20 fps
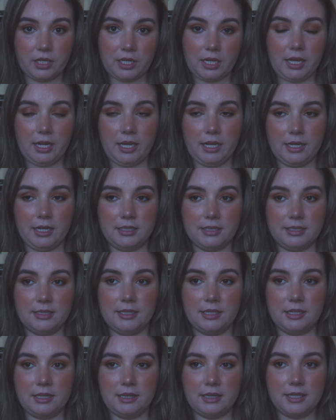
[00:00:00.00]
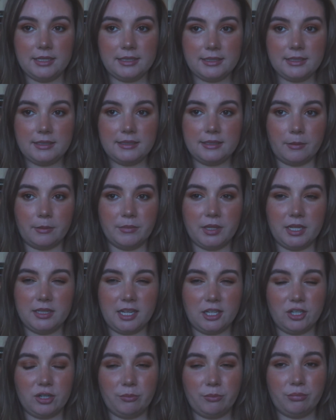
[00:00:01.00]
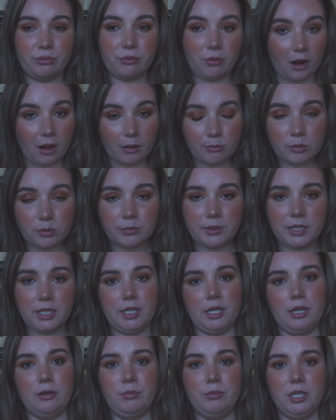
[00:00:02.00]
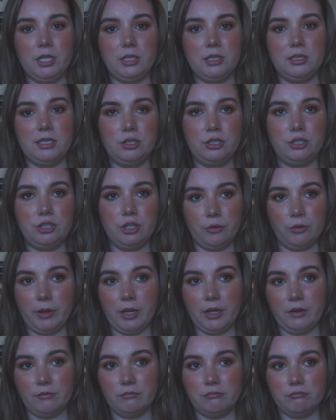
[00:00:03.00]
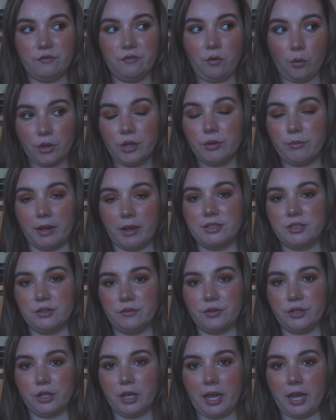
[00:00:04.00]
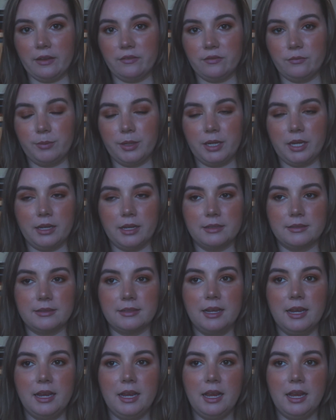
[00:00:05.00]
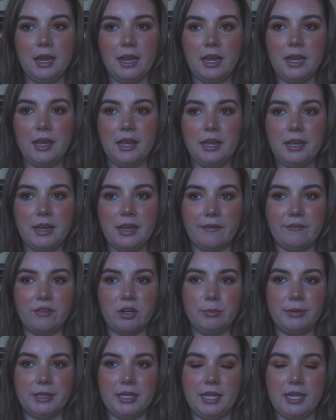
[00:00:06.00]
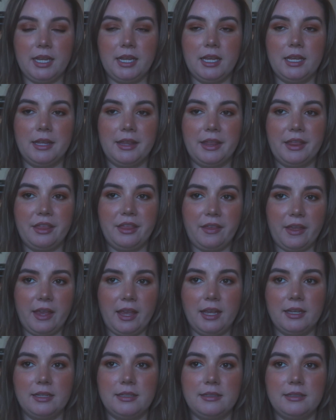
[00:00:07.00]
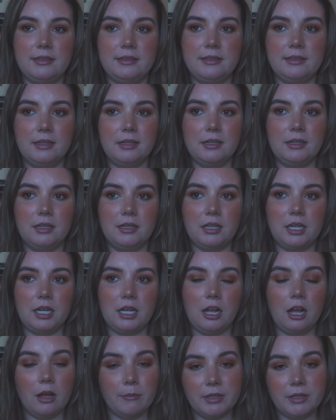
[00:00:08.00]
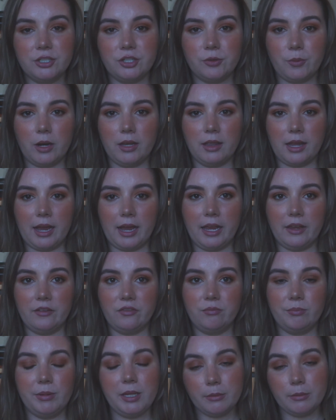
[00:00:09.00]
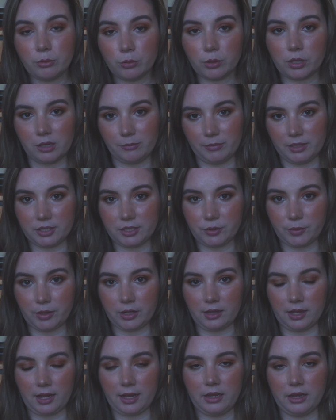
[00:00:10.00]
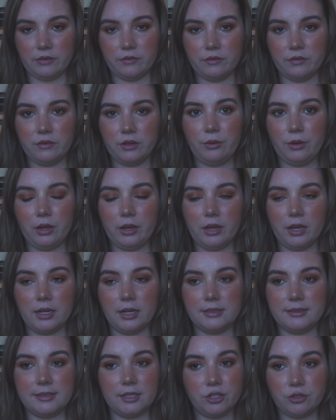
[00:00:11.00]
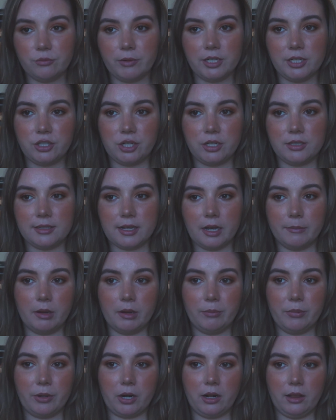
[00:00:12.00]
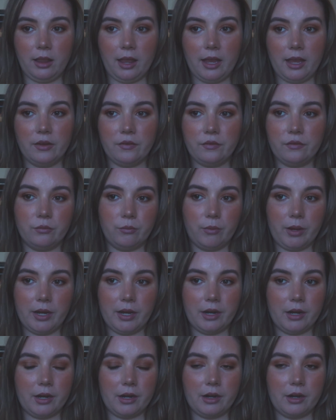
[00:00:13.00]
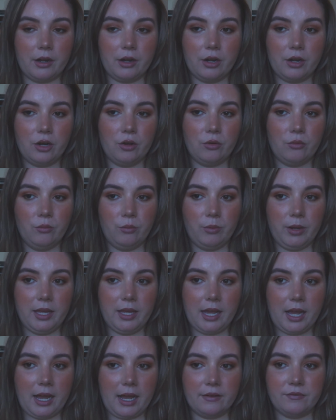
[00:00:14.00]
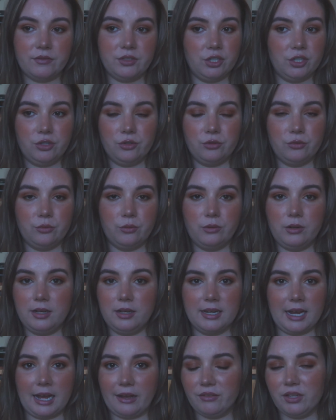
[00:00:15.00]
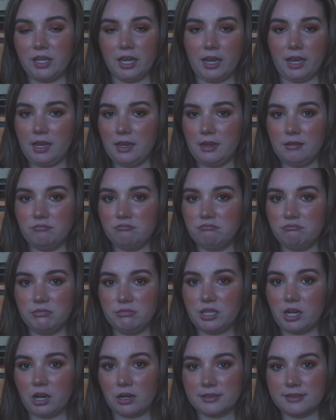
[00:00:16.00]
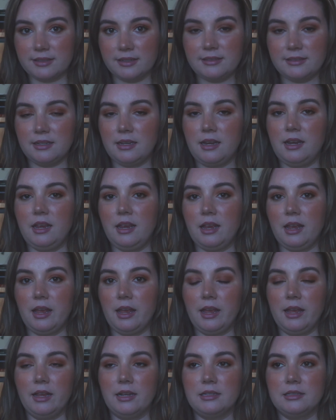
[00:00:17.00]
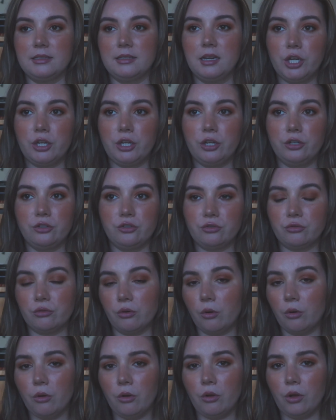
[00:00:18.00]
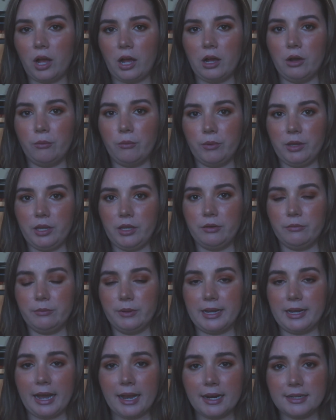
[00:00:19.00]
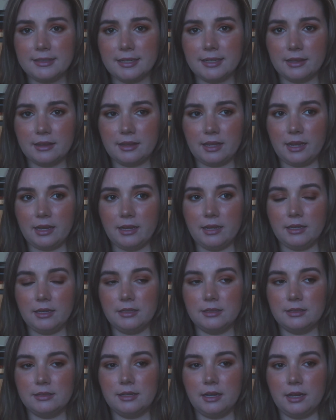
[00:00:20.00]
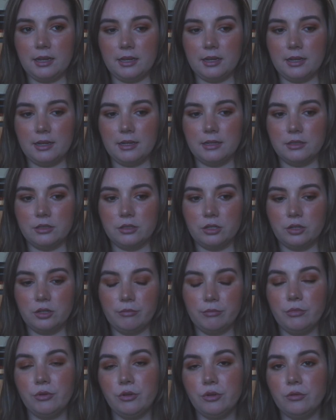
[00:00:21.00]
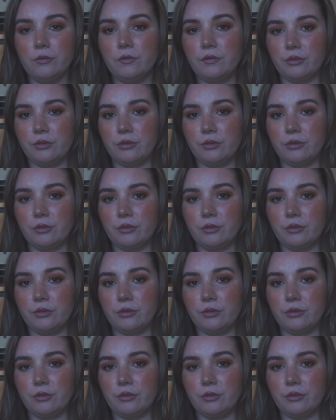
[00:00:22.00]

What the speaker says: And this is something that you're probably going to be doing for the rest of your life, because inevitably things come into our life, people come into our life, and situations come up in our life where we have to navigate toxicity and control how we react to things and move